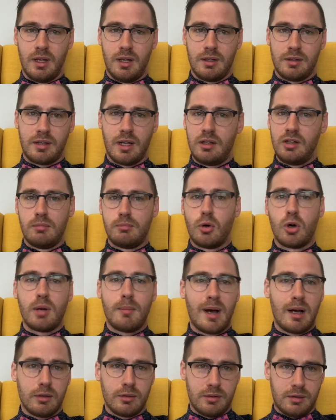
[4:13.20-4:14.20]
tell you more
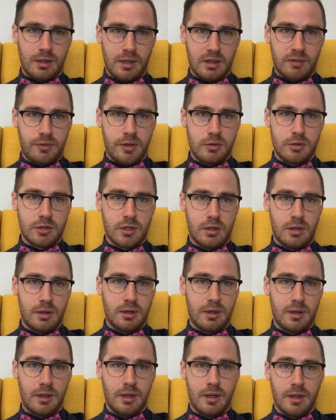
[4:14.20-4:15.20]
about in the future,
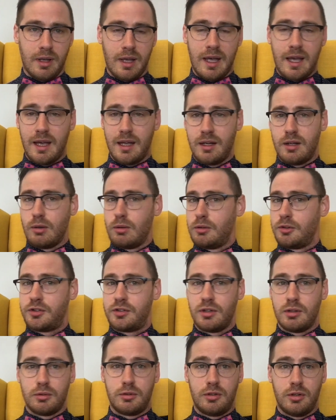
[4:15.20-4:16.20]
and
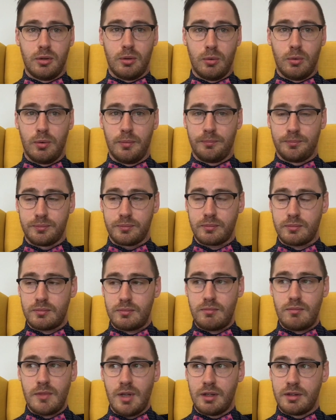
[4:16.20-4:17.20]
also to
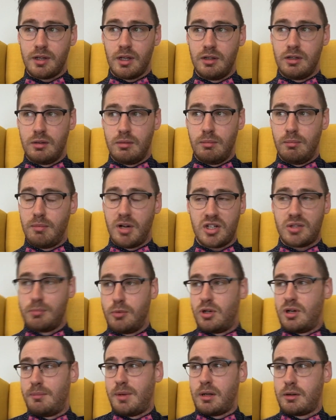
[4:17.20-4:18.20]
tell you much
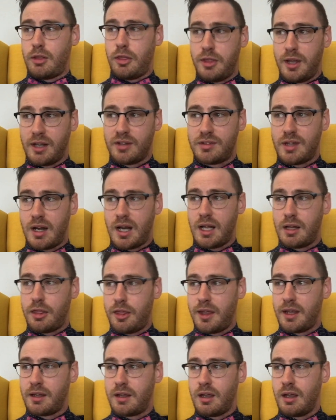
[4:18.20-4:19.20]
more about things that I
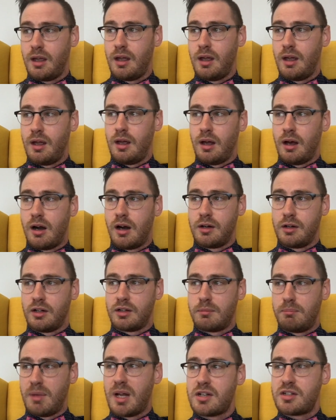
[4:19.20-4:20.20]
think are
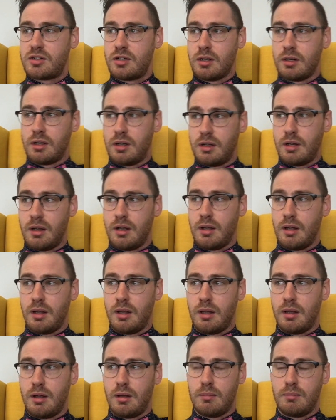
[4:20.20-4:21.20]
not mentioned
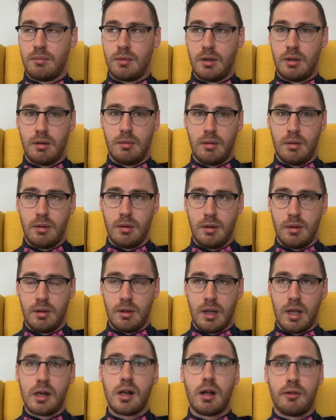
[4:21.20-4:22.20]

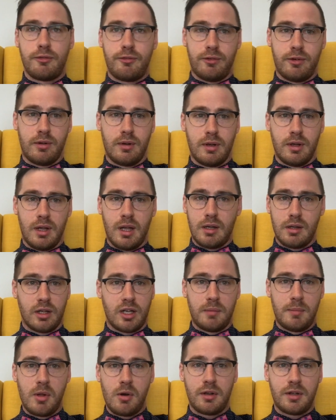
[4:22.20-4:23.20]
enough in the
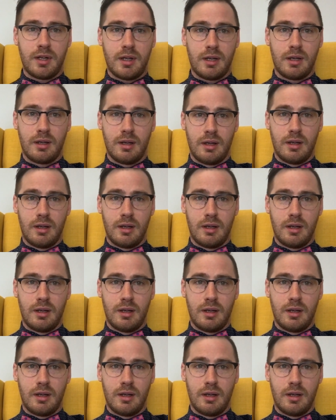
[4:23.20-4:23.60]
community.